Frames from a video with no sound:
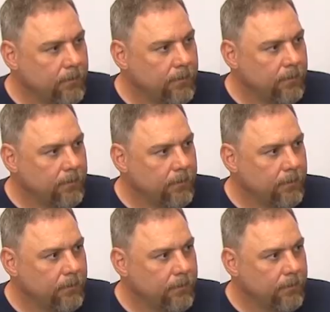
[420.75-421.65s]

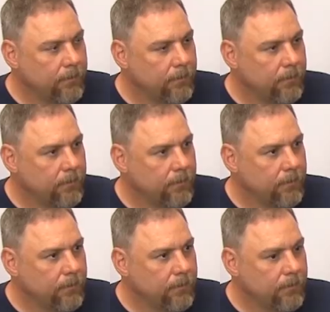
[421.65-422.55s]

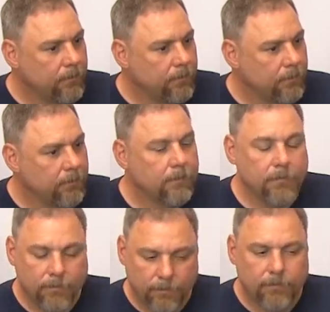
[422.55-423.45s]

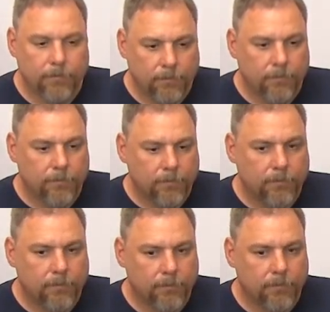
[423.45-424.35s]

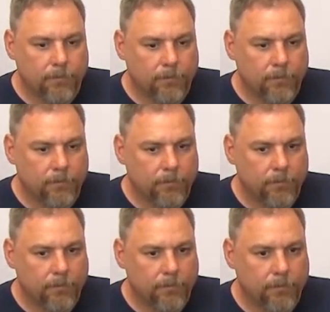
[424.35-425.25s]

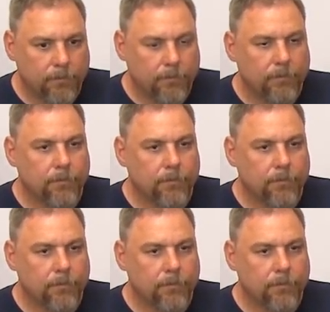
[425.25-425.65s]
[no speech]